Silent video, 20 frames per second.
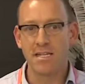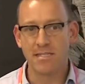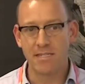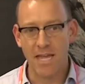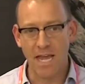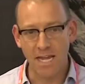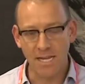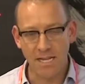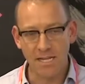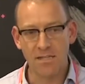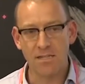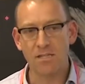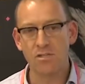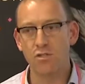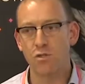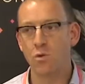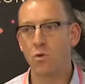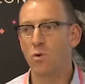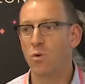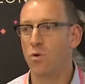taking these
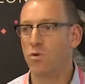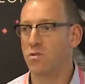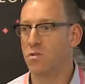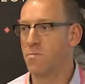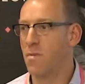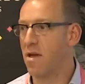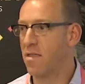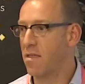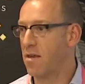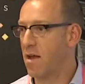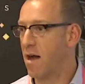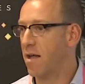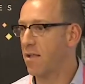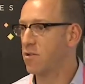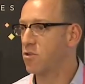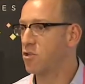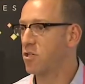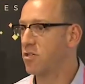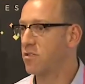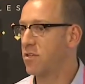tools and
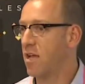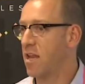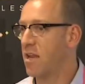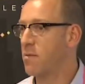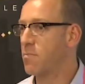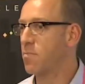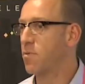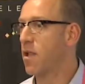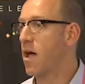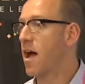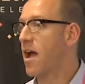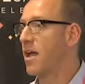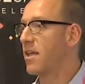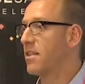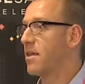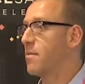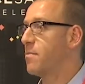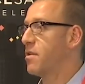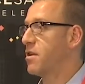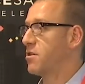methodologies and applying
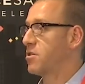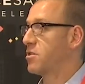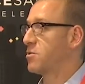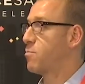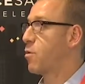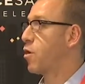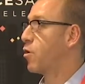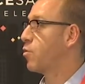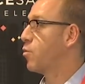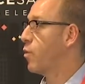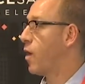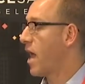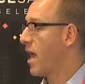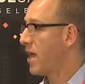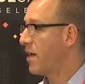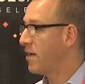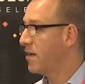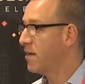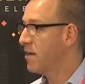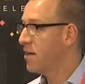them in a smart
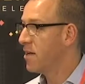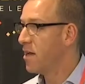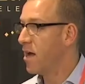way.